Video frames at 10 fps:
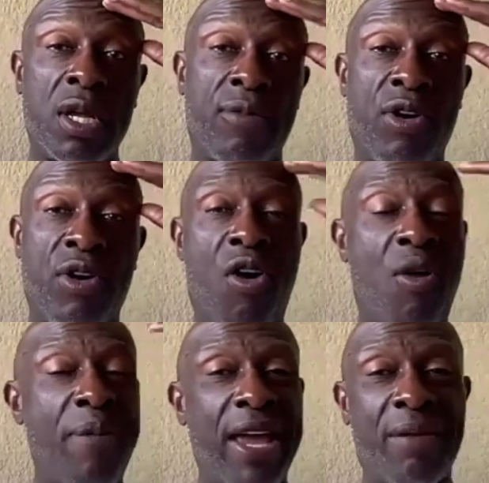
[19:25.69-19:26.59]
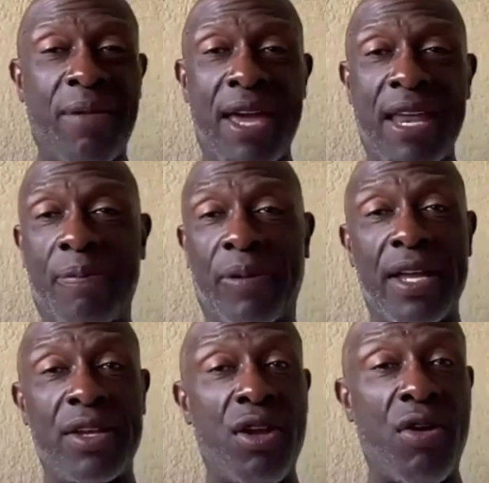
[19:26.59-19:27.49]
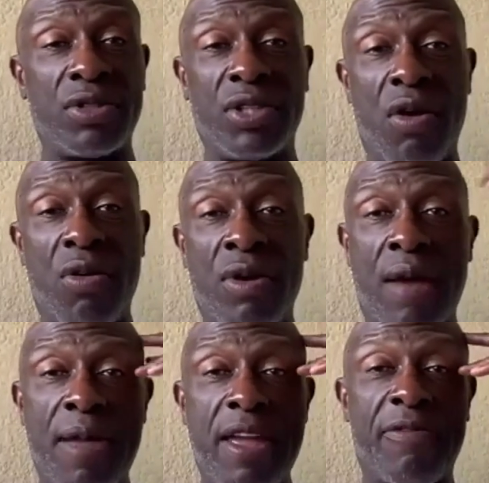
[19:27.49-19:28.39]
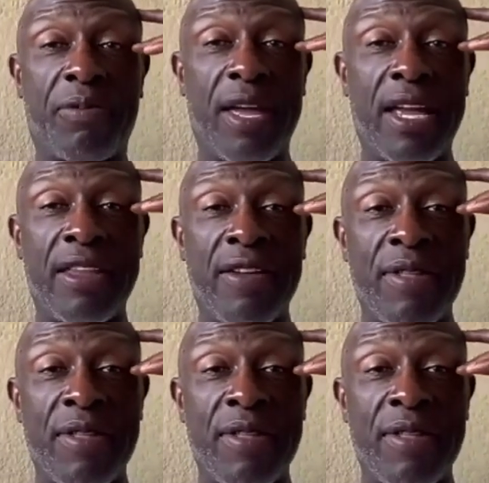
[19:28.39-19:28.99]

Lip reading: We're all man to man. I play no zone. I may have played